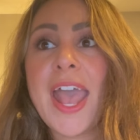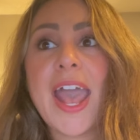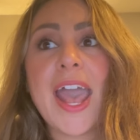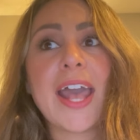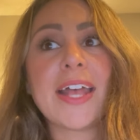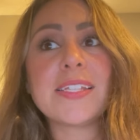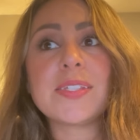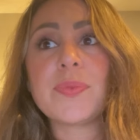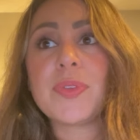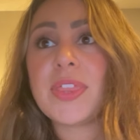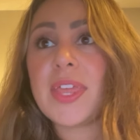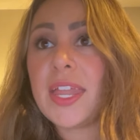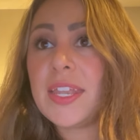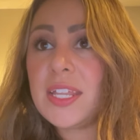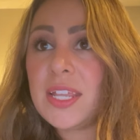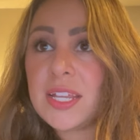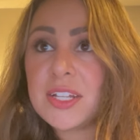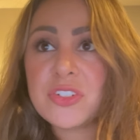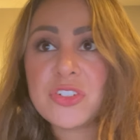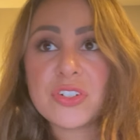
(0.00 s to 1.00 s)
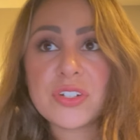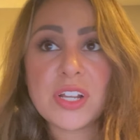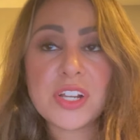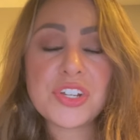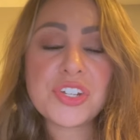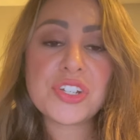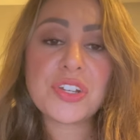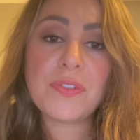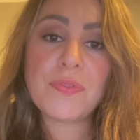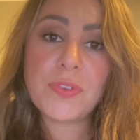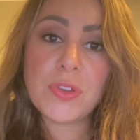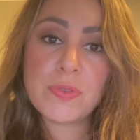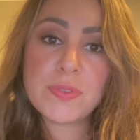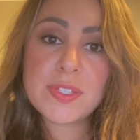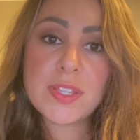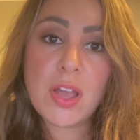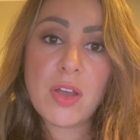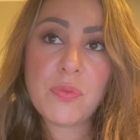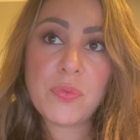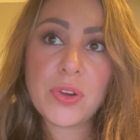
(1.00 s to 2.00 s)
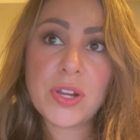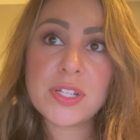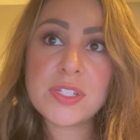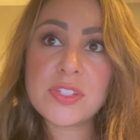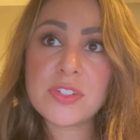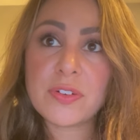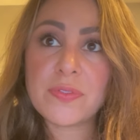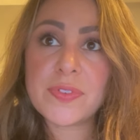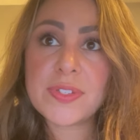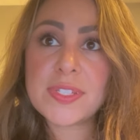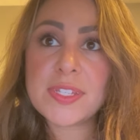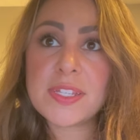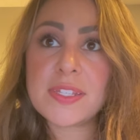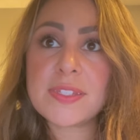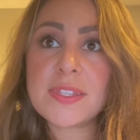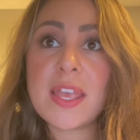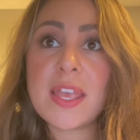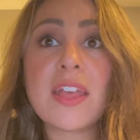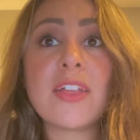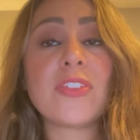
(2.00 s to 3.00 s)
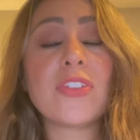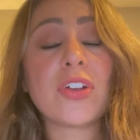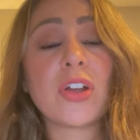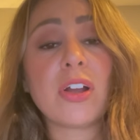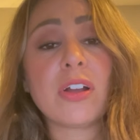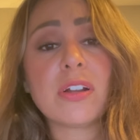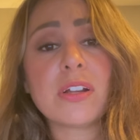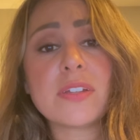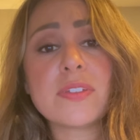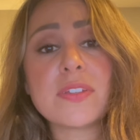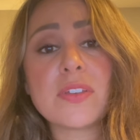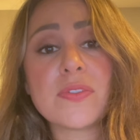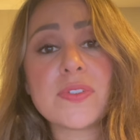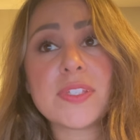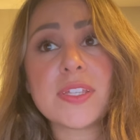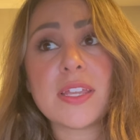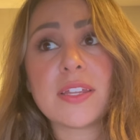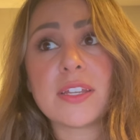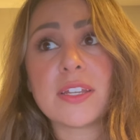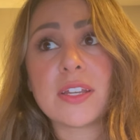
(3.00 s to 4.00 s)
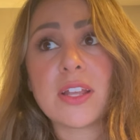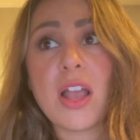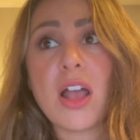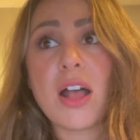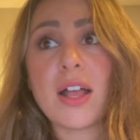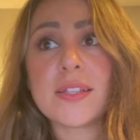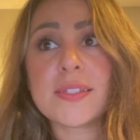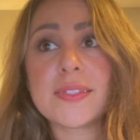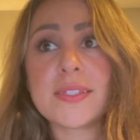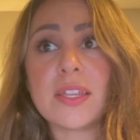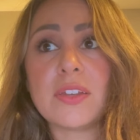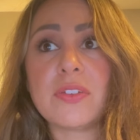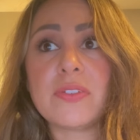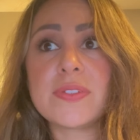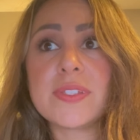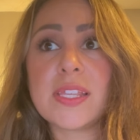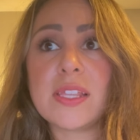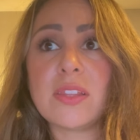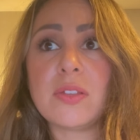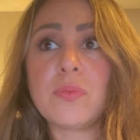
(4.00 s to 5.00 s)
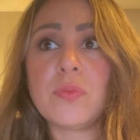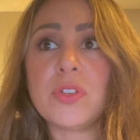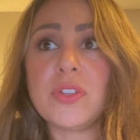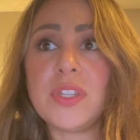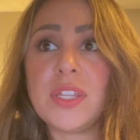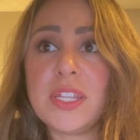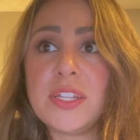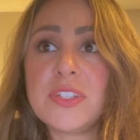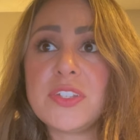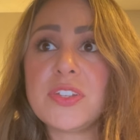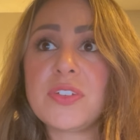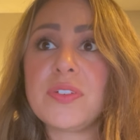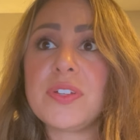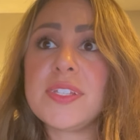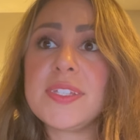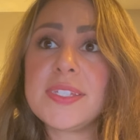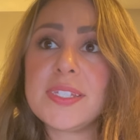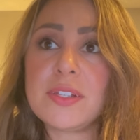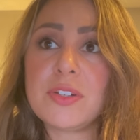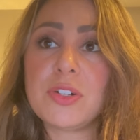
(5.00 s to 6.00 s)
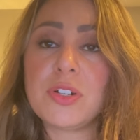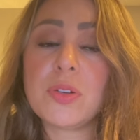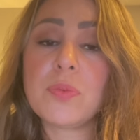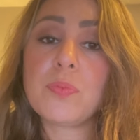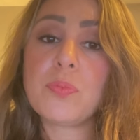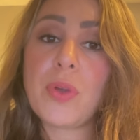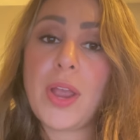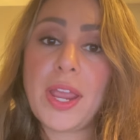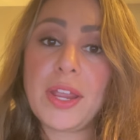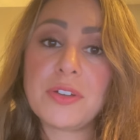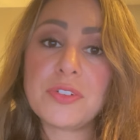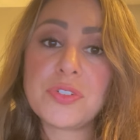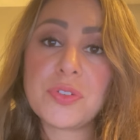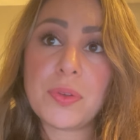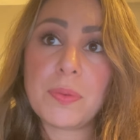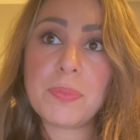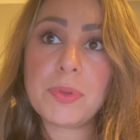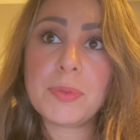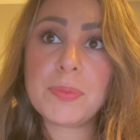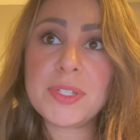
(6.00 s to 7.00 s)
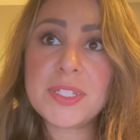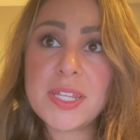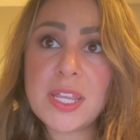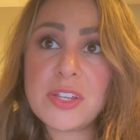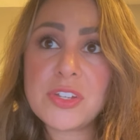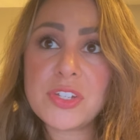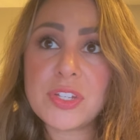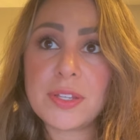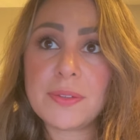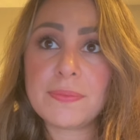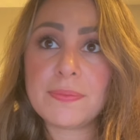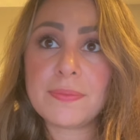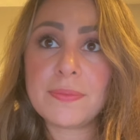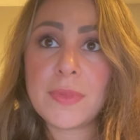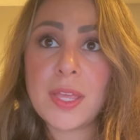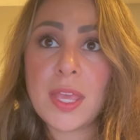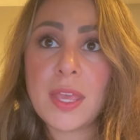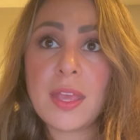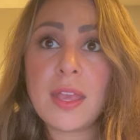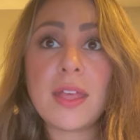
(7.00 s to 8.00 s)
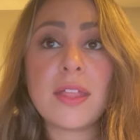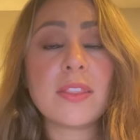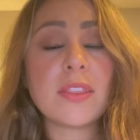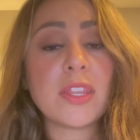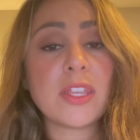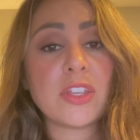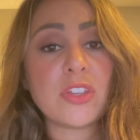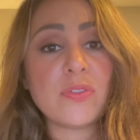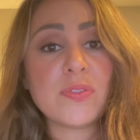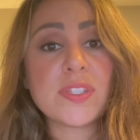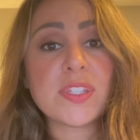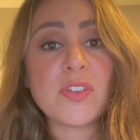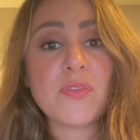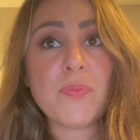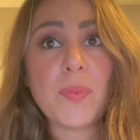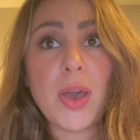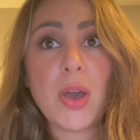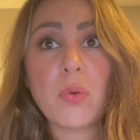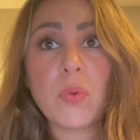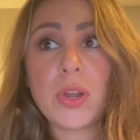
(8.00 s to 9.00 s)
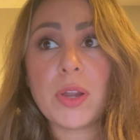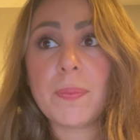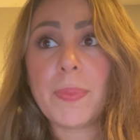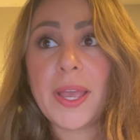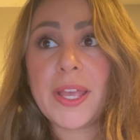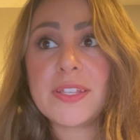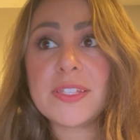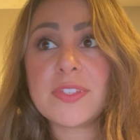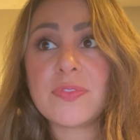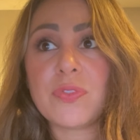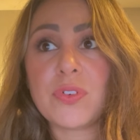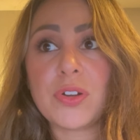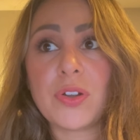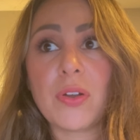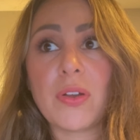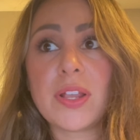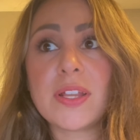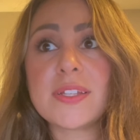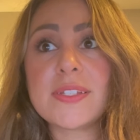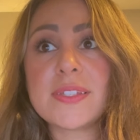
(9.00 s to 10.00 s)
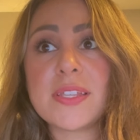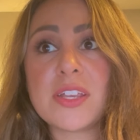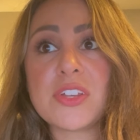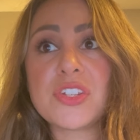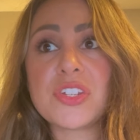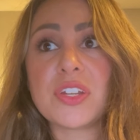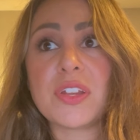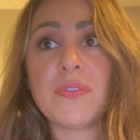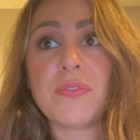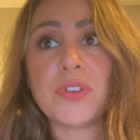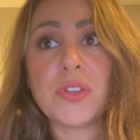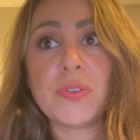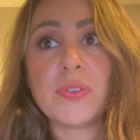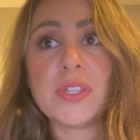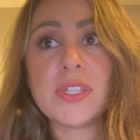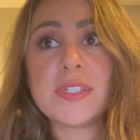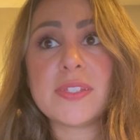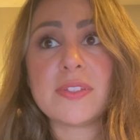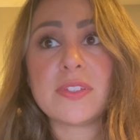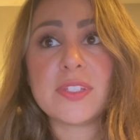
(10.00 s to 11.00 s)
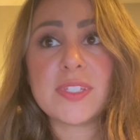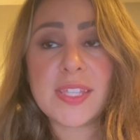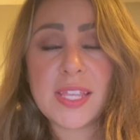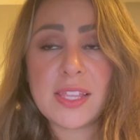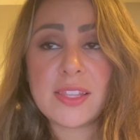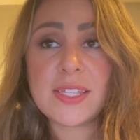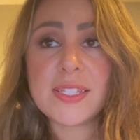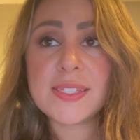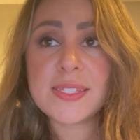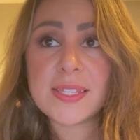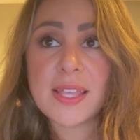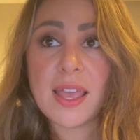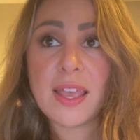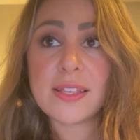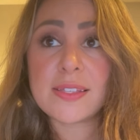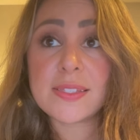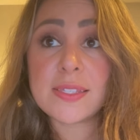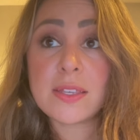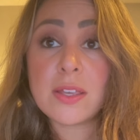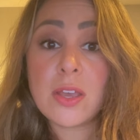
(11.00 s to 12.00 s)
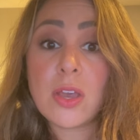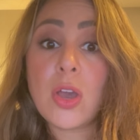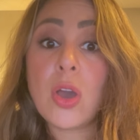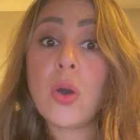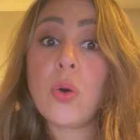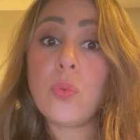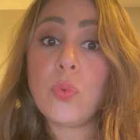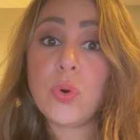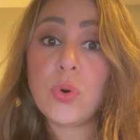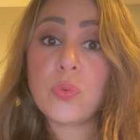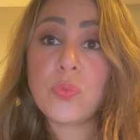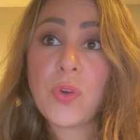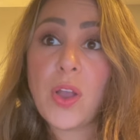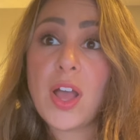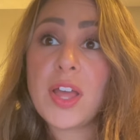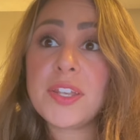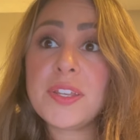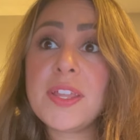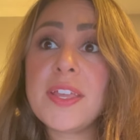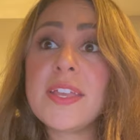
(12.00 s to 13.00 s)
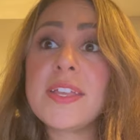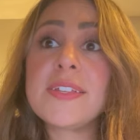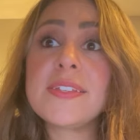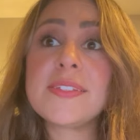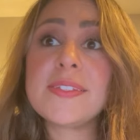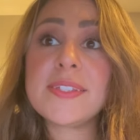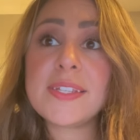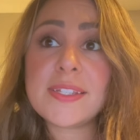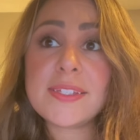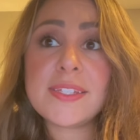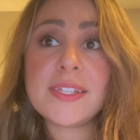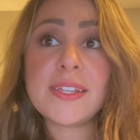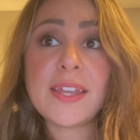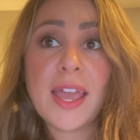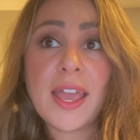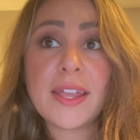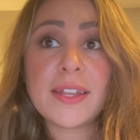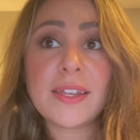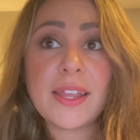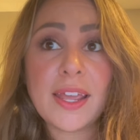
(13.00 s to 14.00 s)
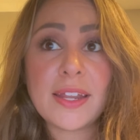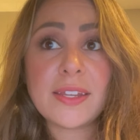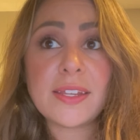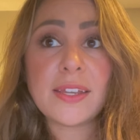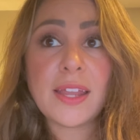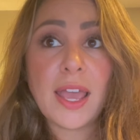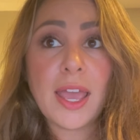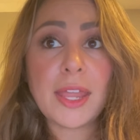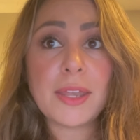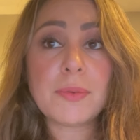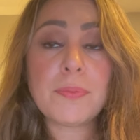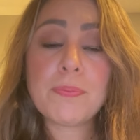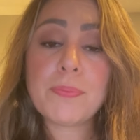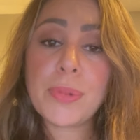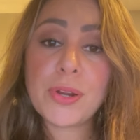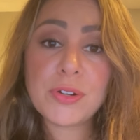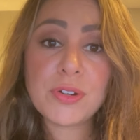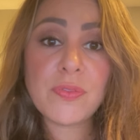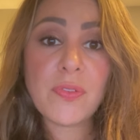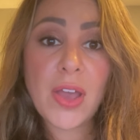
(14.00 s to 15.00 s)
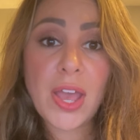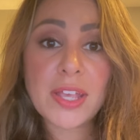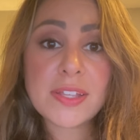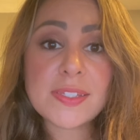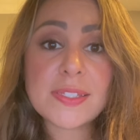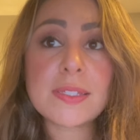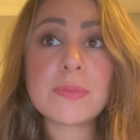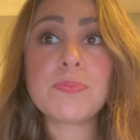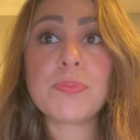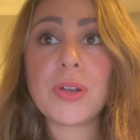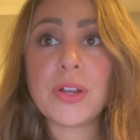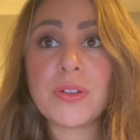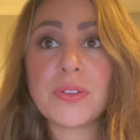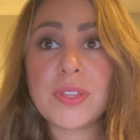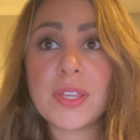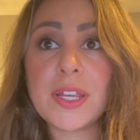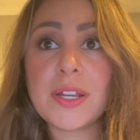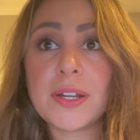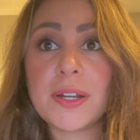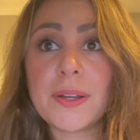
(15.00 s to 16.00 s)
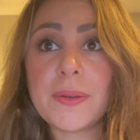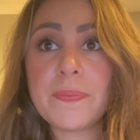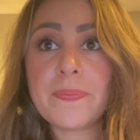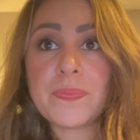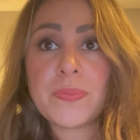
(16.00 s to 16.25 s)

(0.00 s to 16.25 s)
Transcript: As with any introduction of new software and services, there are associated costs that New Zealand will need to consider prior to implementation. The use of Malwarebytes for an organization of New Zealand's size will run $69.99 per device per year.